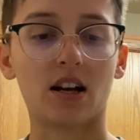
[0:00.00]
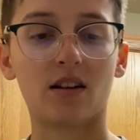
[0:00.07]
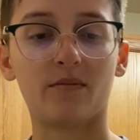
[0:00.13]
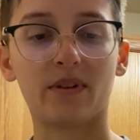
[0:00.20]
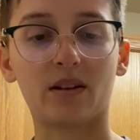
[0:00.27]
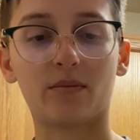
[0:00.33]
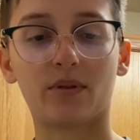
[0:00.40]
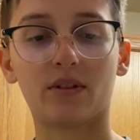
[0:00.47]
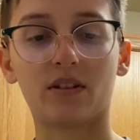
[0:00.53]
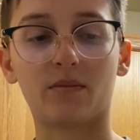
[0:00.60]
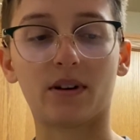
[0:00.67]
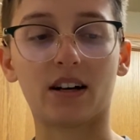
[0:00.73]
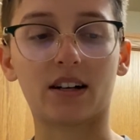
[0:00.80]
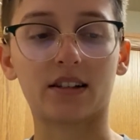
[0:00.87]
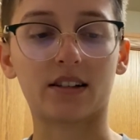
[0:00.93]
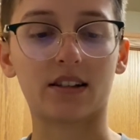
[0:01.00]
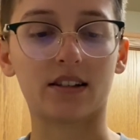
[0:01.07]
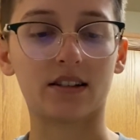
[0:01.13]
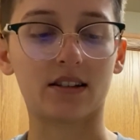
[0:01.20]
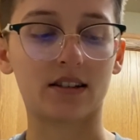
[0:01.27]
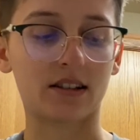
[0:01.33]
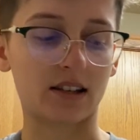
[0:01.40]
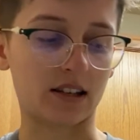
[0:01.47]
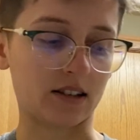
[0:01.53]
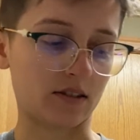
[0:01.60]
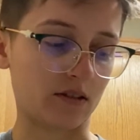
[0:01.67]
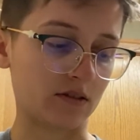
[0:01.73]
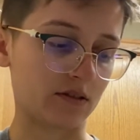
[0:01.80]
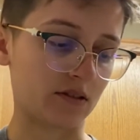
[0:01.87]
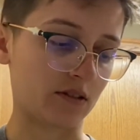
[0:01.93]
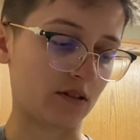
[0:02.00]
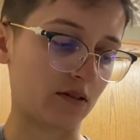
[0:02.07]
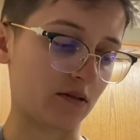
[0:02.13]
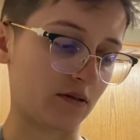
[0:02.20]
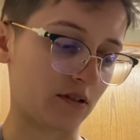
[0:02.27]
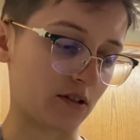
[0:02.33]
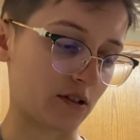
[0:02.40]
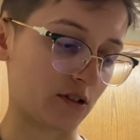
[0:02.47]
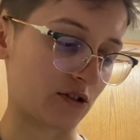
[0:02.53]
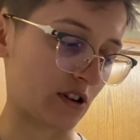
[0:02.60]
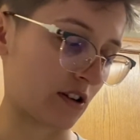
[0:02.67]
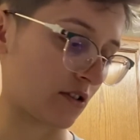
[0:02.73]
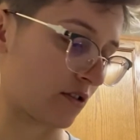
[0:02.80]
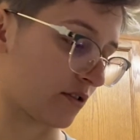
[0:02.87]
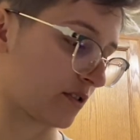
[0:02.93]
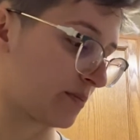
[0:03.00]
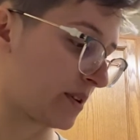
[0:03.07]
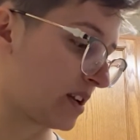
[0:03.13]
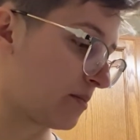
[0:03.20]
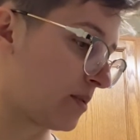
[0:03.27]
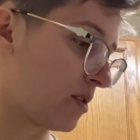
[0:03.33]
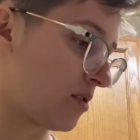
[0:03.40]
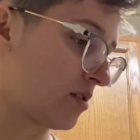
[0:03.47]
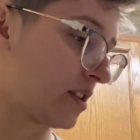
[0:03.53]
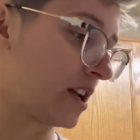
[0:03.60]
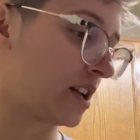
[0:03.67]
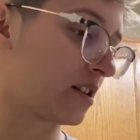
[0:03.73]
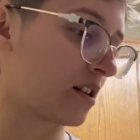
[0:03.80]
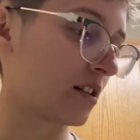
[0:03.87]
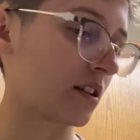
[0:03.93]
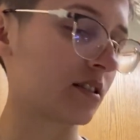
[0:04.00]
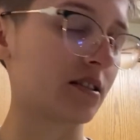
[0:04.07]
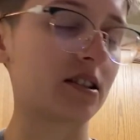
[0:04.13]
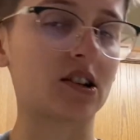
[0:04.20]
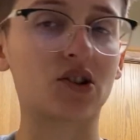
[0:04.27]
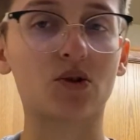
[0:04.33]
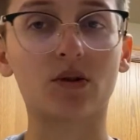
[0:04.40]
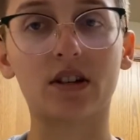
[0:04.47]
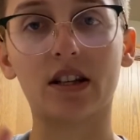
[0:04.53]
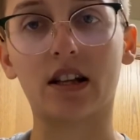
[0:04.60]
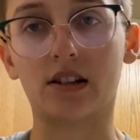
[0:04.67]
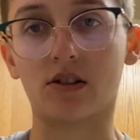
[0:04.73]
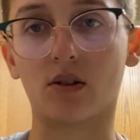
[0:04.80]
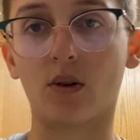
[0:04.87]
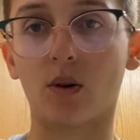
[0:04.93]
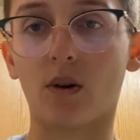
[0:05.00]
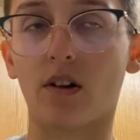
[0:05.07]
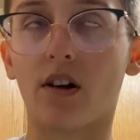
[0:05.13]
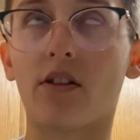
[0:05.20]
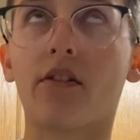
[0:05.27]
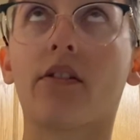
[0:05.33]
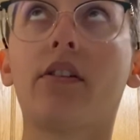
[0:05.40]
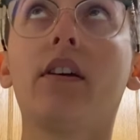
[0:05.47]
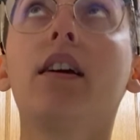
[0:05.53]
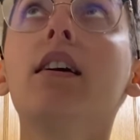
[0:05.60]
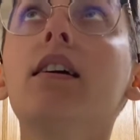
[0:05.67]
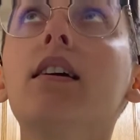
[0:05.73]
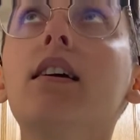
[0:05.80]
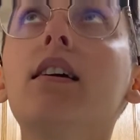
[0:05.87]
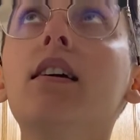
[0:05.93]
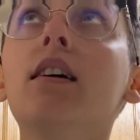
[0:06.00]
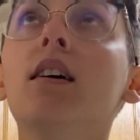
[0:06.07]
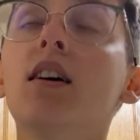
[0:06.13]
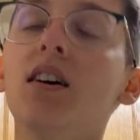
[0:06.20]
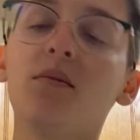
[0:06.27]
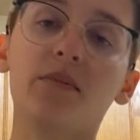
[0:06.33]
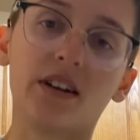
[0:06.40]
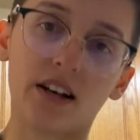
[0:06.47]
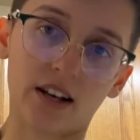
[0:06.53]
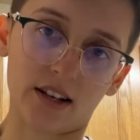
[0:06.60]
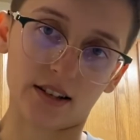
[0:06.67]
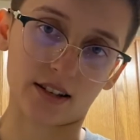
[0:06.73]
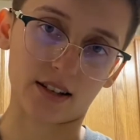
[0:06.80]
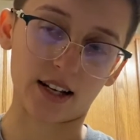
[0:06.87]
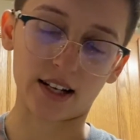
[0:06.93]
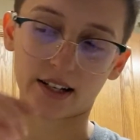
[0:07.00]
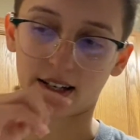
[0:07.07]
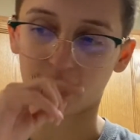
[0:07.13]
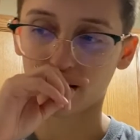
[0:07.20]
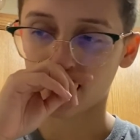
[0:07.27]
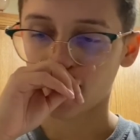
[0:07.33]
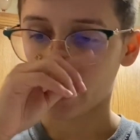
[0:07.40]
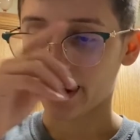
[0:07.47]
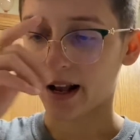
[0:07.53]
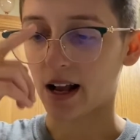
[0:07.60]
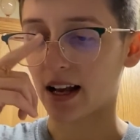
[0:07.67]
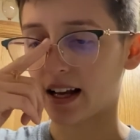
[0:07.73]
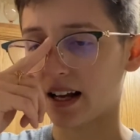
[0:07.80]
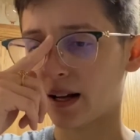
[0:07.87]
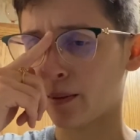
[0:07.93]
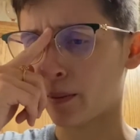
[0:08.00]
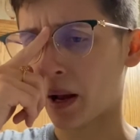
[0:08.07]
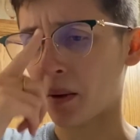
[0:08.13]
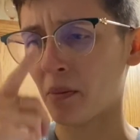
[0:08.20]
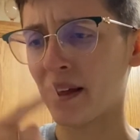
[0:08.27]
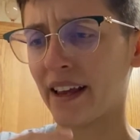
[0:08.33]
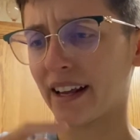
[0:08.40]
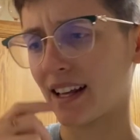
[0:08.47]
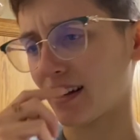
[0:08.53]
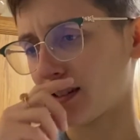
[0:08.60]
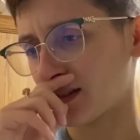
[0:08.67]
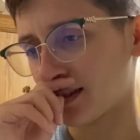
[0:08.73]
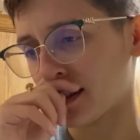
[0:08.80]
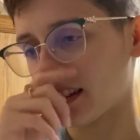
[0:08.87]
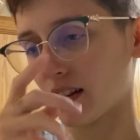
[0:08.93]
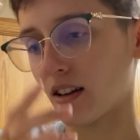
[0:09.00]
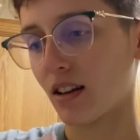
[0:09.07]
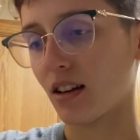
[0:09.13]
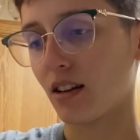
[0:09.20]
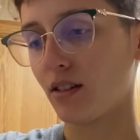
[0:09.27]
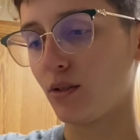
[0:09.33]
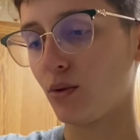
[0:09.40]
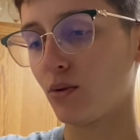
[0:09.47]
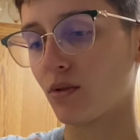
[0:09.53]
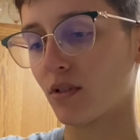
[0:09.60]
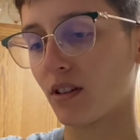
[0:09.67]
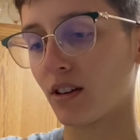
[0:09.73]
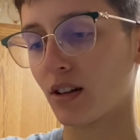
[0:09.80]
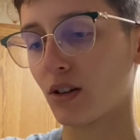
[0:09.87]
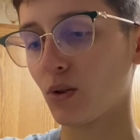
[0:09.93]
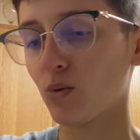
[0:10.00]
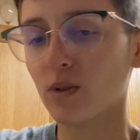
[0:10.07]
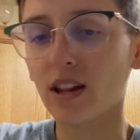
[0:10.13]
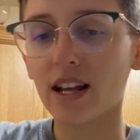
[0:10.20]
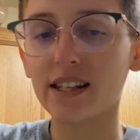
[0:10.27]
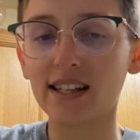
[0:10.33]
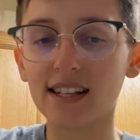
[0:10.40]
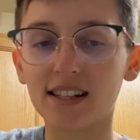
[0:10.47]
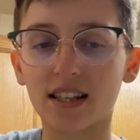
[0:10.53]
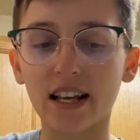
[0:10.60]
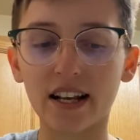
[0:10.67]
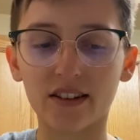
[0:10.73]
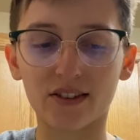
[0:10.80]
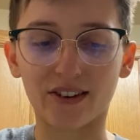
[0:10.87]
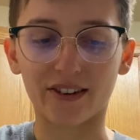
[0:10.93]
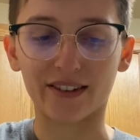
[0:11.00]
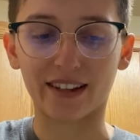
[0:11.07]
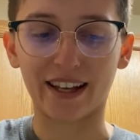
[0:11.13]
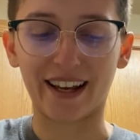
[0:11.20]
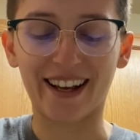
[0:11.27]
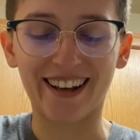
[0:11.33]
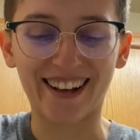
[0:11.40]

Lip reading: being put into boxes, and also their genitals being mutilated unconsensually. That's a whole other thing, but it is connected. I'm like, you realize these things aren't like...